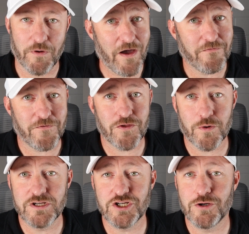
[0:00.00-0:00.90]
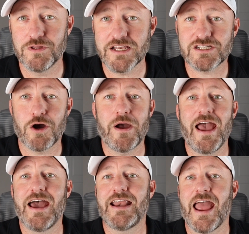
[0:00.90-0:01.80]
But without further ado, let's go
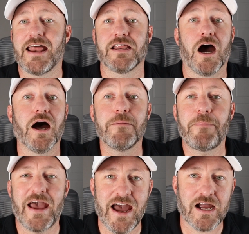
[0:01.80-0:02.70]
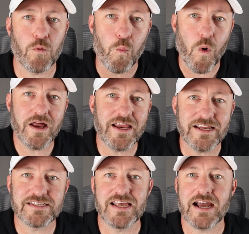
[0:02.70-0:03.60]
ahead and unpack what
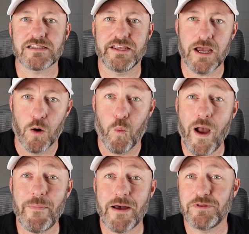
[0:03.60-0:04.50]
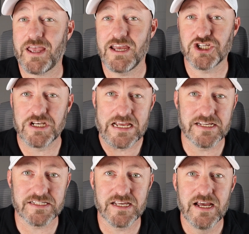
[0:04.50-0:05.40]
exactly a web application
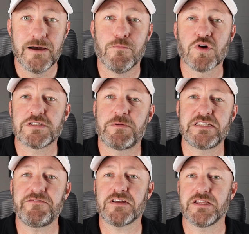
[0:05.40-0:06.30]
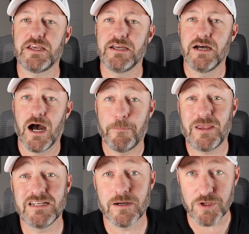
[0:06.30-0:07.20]
is, more specifically, a
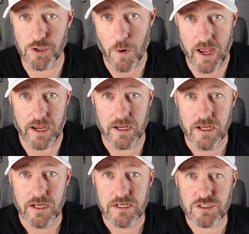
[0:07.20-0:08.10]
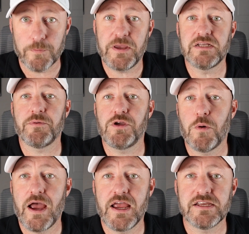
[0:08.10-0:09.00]
P W A. So P
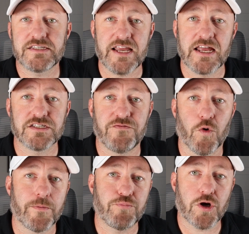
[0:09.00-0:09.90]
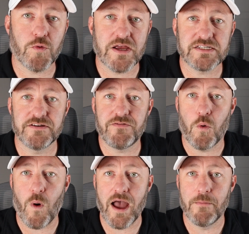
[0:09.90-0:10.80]
W A stands for Progressive
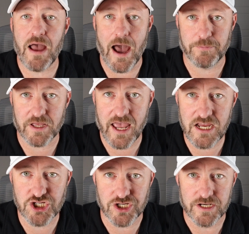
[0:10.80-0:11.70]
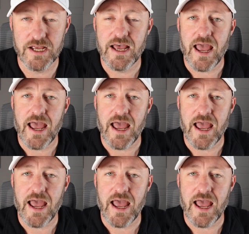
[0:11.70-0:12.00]
Web Application.